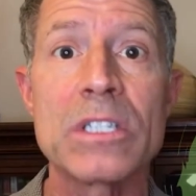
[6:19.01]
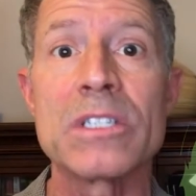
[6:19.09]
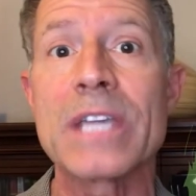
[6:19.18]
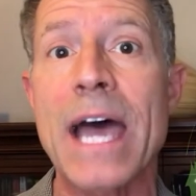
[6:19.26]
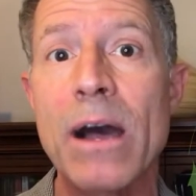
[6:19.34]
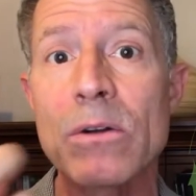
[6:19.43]
and
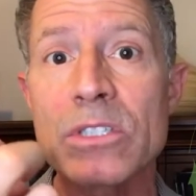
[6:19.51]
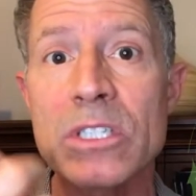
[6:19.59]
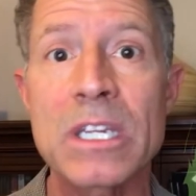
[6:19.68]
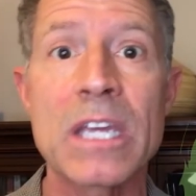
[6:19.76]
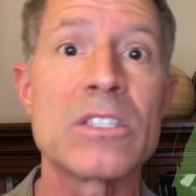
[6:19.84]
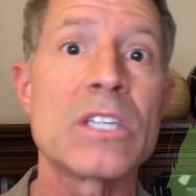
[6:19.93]
doubts
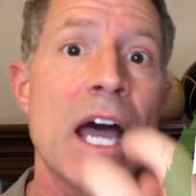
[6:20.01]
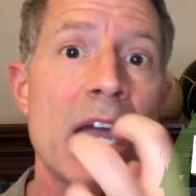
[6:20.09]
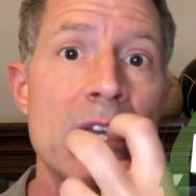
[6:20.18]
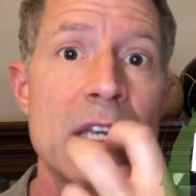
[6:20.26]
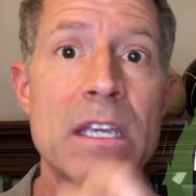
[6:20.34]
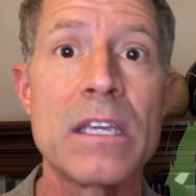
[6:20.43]
and
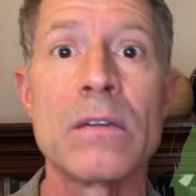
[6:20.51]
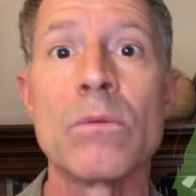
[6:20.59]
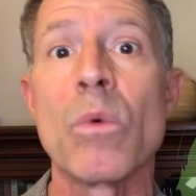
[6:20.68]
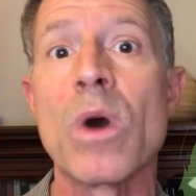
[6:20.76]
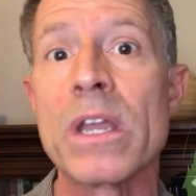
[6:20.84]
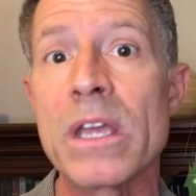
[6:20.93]
anxiety
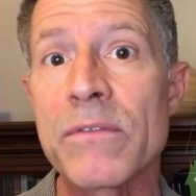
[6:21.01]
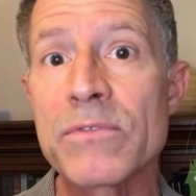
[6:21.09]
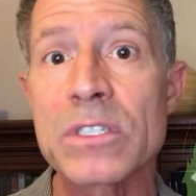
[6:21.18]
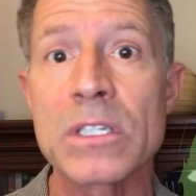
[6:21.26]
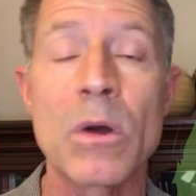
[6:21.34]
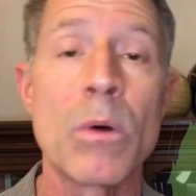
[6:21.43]
and what
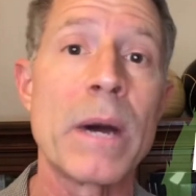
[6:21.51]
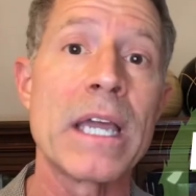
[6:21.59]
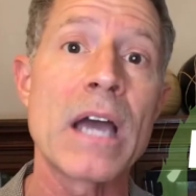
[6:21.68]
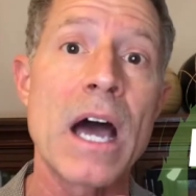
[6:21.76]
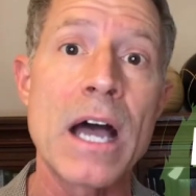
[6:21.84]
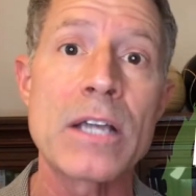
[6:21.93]
ifs and oh my
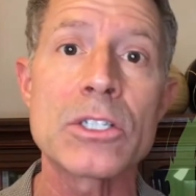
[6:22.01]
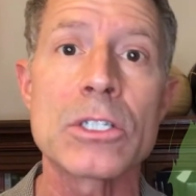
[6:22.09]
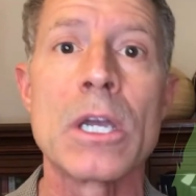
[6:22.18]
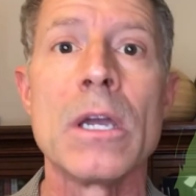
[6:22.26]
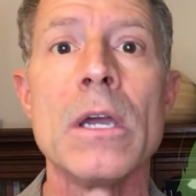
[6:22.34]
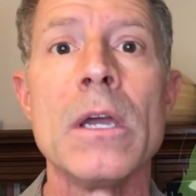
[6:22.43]
gosh.
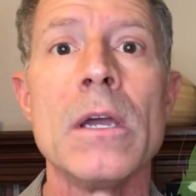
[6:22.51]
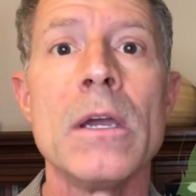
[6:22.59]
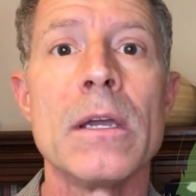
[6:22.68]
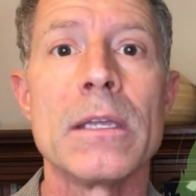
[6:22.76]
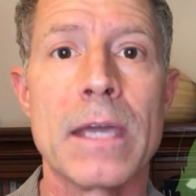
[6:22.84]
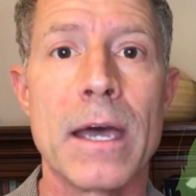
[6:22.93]

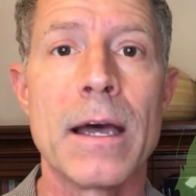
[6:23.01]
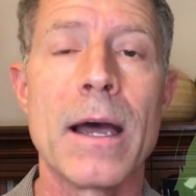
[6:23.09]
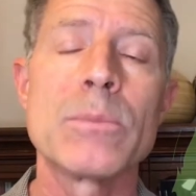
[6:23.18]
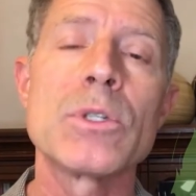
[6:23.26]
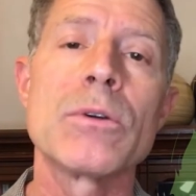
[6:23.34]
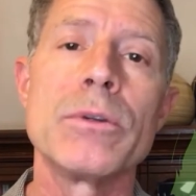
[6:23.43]
Yeah,
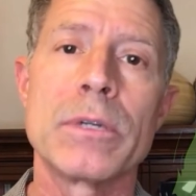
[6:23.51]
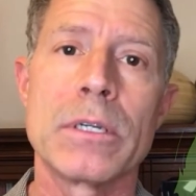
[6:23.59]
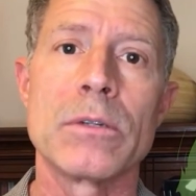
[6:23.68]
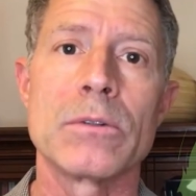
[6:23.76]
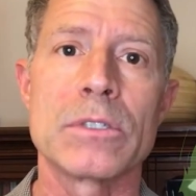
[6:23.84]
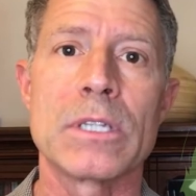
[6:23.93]
I'm sure you can
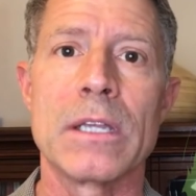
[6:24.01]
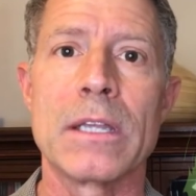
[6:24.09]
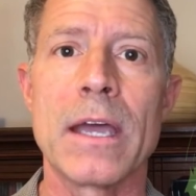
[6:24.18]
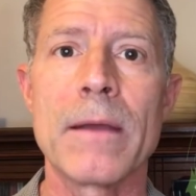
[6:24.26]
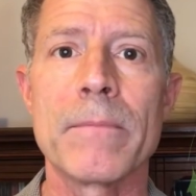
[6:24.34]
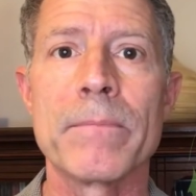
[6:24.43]
understand
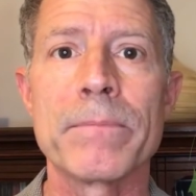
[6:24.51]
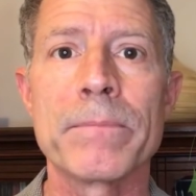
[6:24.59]
that.